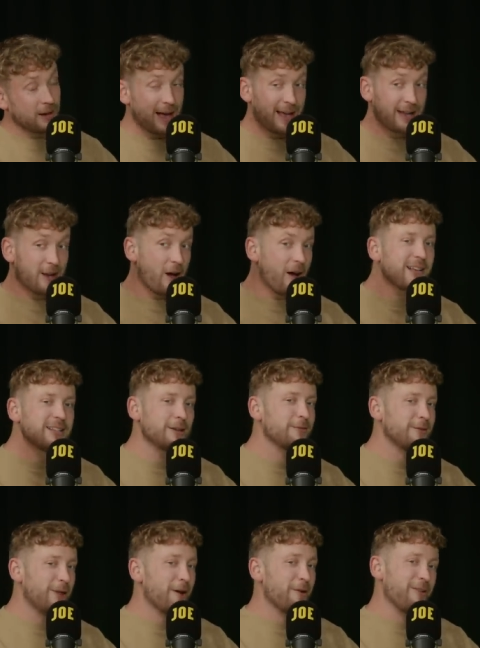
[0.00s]
And I
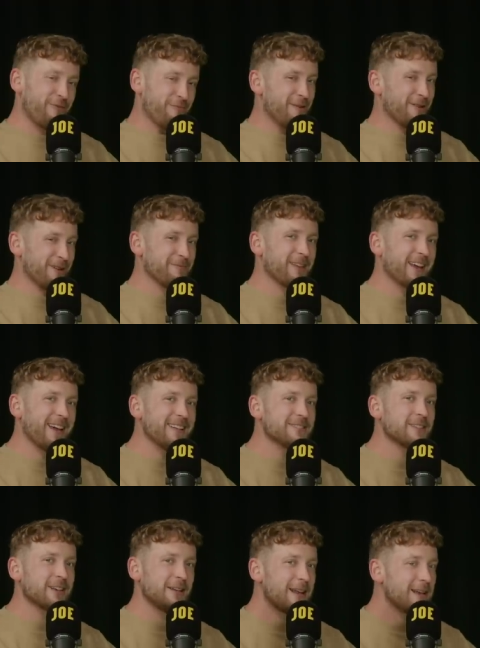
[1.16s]
don't know if Miriam
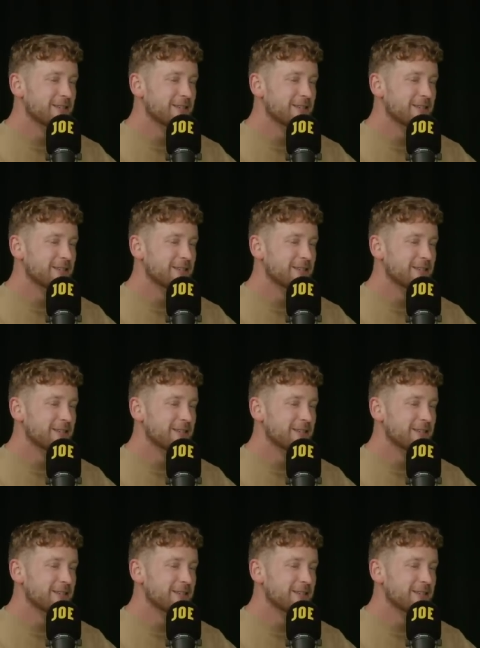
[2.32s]
Cates can